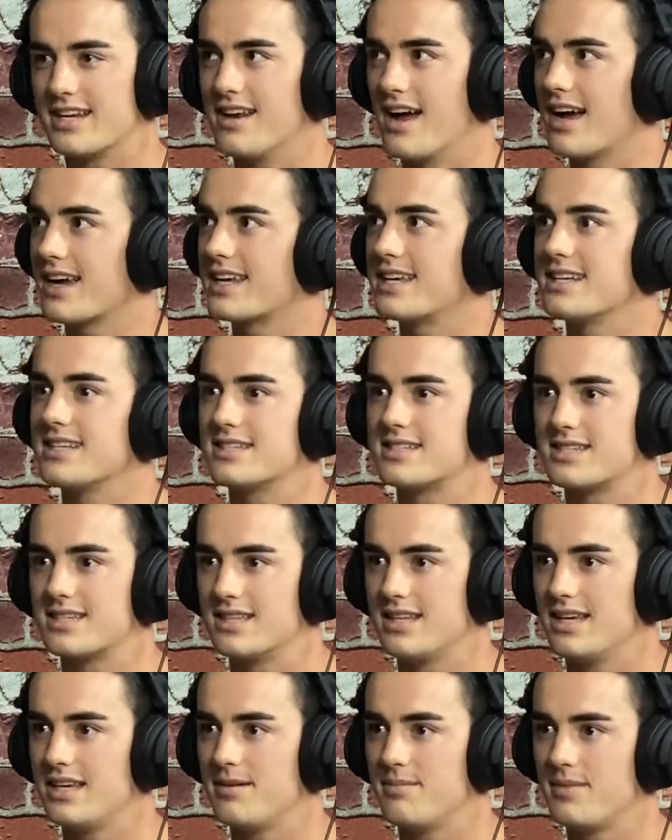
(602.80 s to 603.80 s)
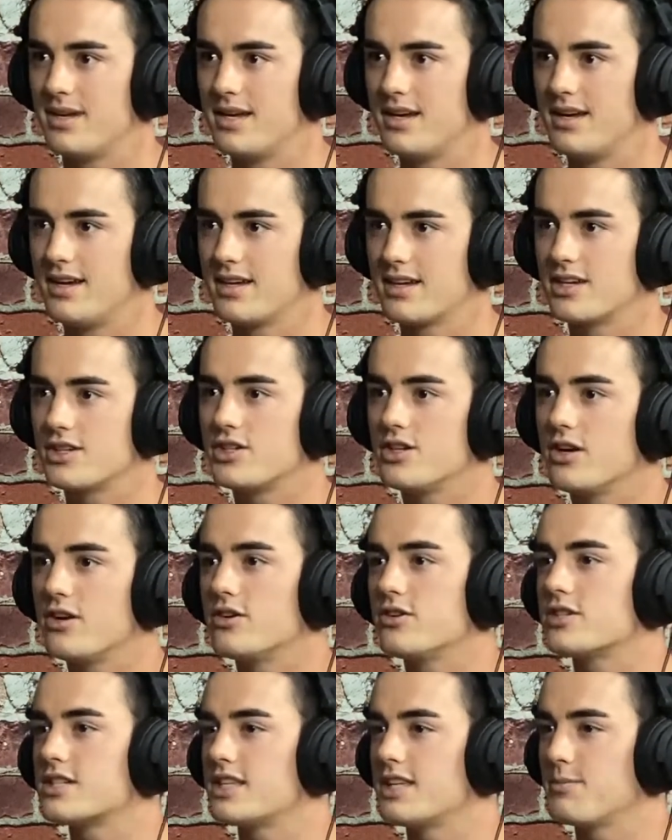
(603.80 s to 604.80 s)
not getting sleep. Because,
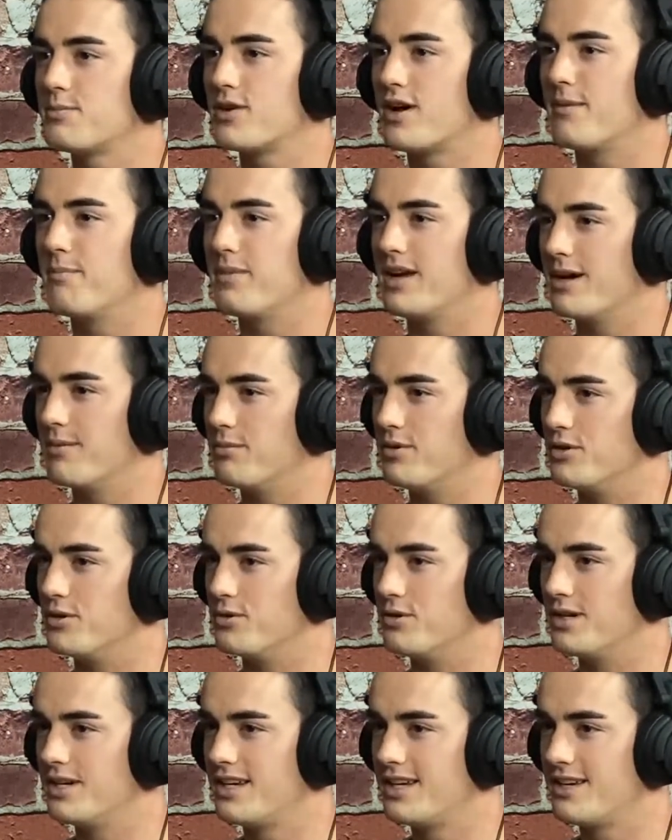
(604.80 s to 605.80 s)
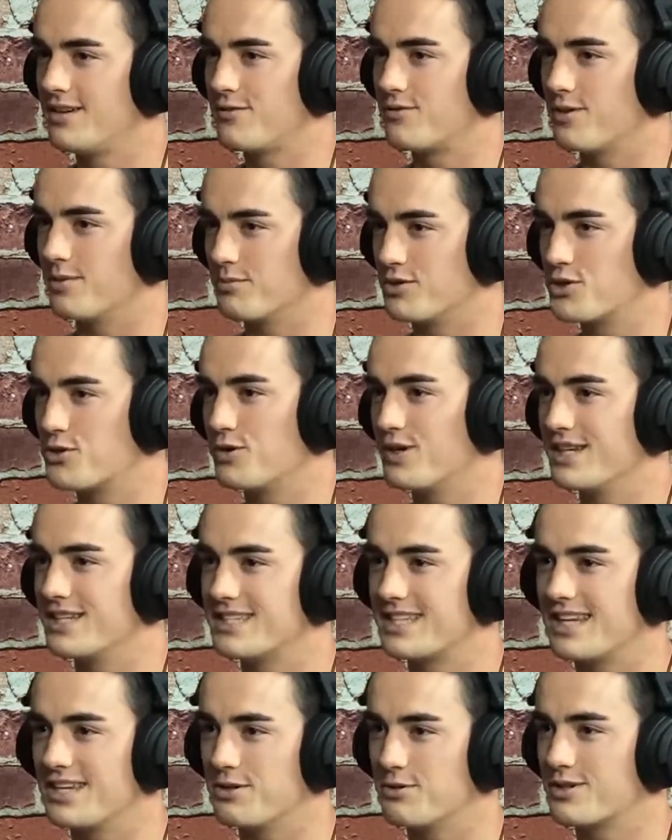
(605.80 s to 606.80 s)
you're sleeping on bamboo from trees
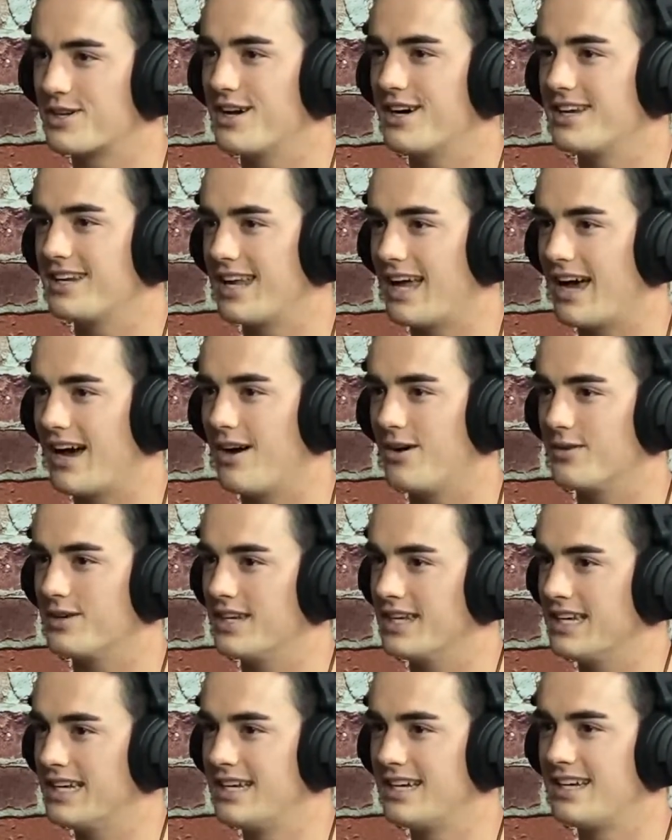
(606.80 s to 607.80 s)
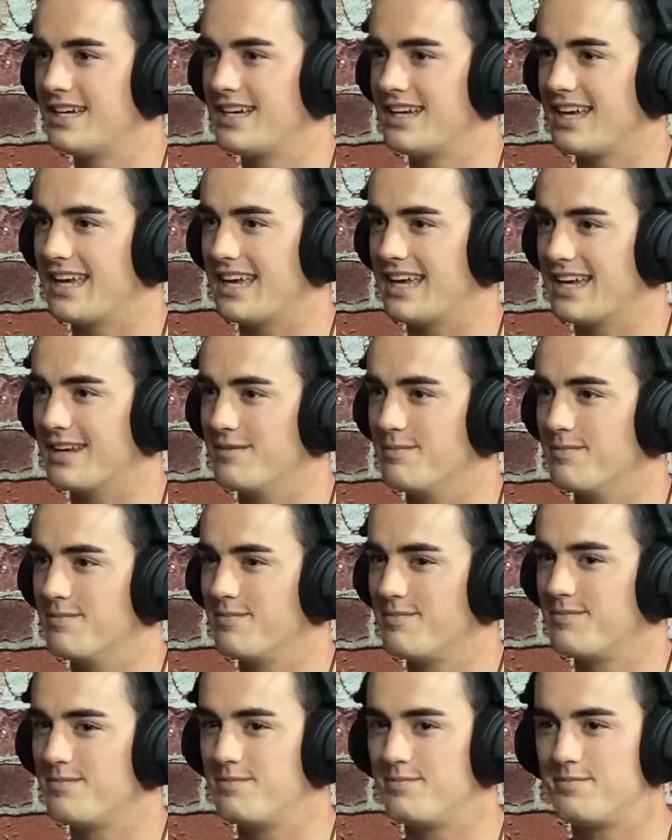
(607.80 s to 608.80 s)
that you cut down and
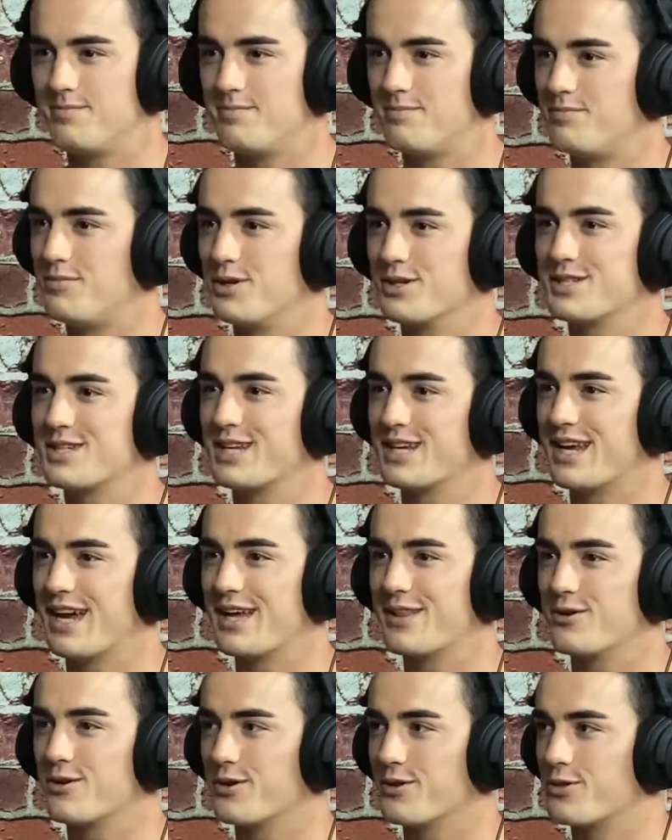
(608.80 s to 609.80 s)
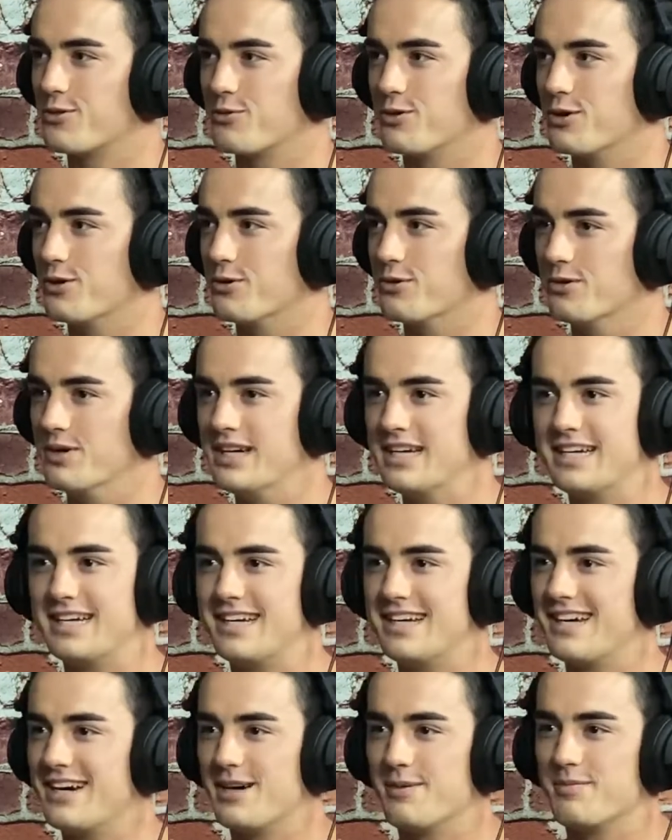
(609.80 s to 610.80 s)
put together through,
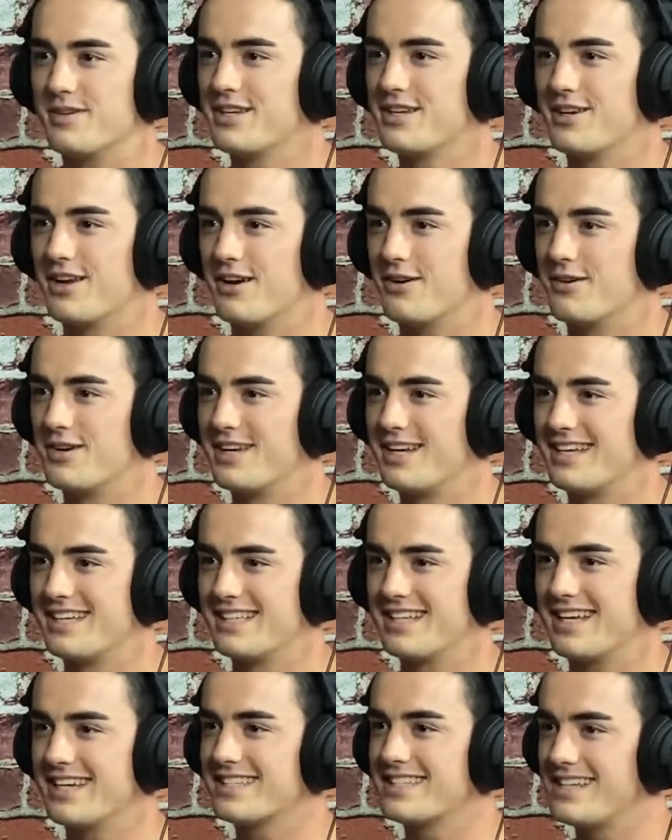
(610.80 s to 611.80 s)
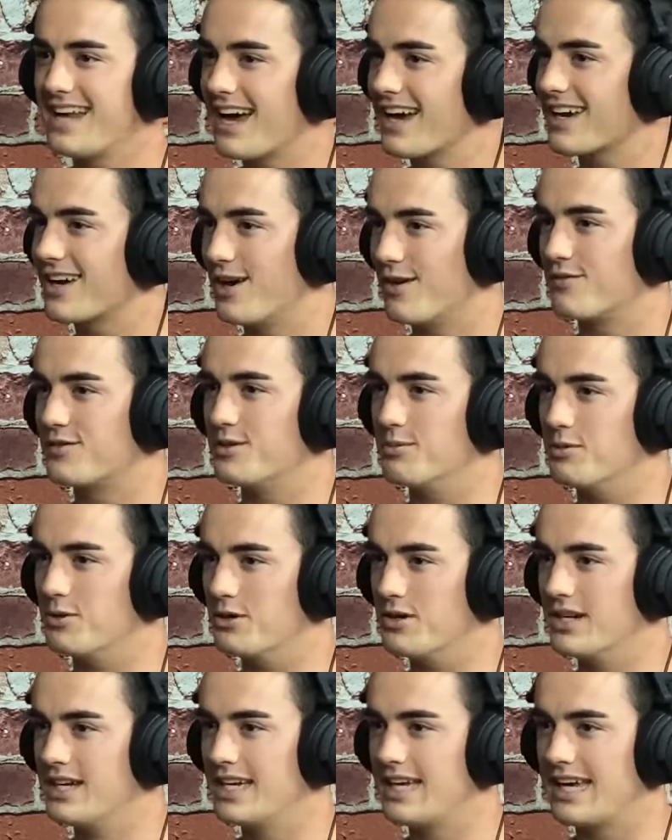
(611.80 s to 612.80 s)
but it's not
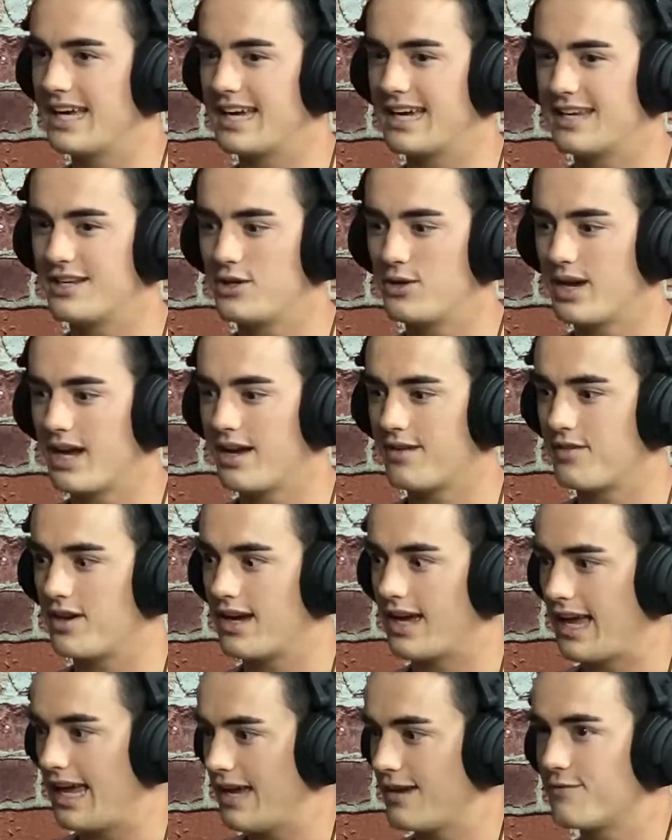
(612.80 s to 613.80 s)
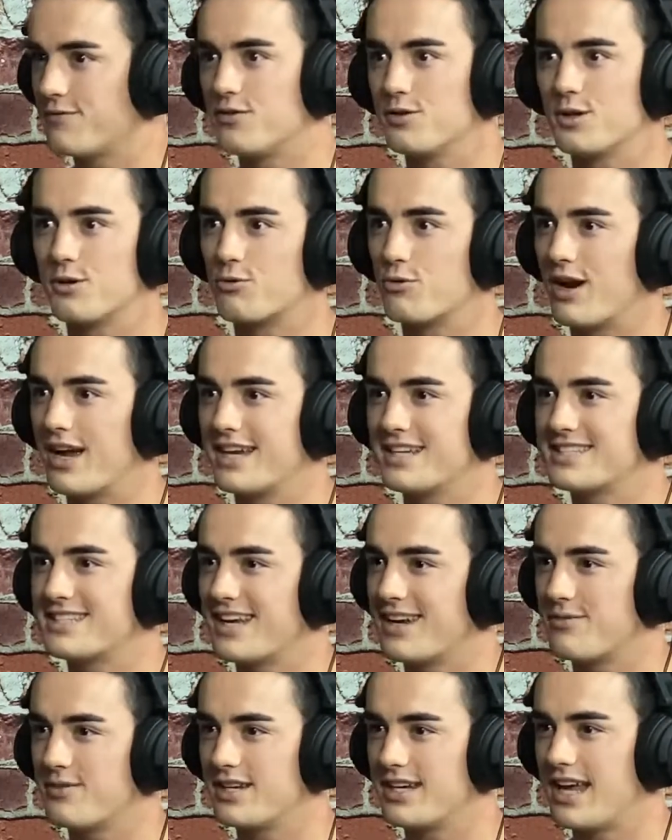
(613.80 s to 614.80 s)
comfortable. And you have a handful of rice
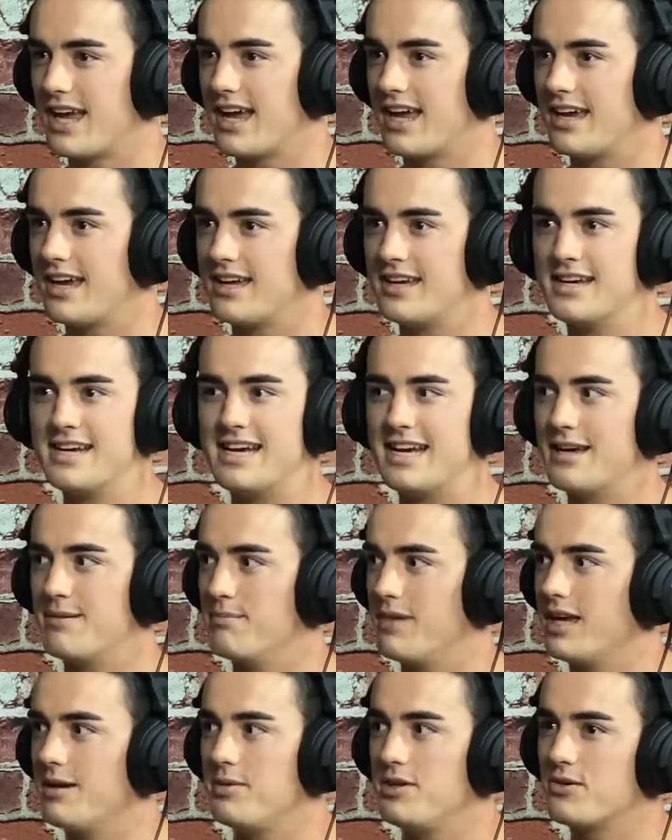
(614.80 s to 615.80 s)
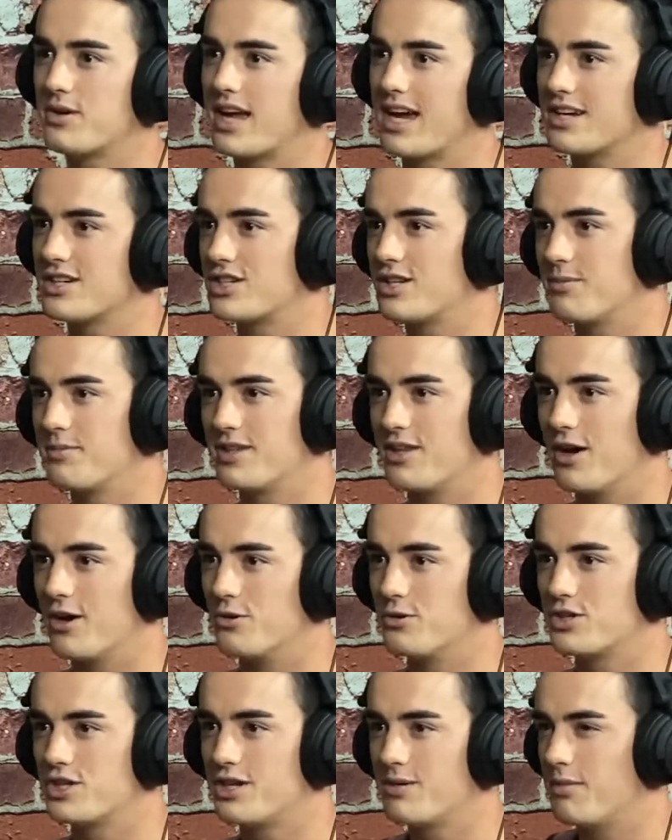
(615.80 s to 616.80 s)
every day. Maybe you catch something in the
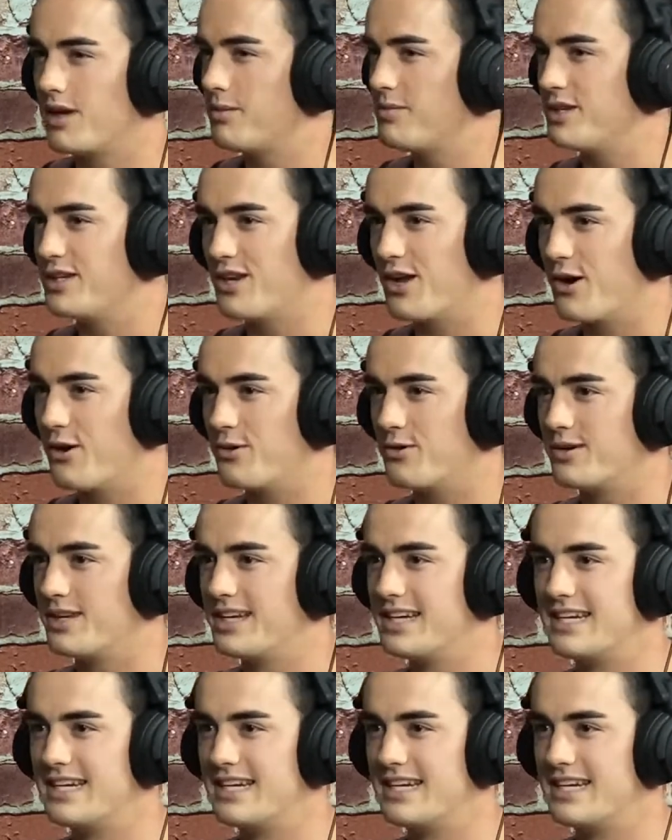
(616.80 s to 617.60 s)
ocean, maybe you don't.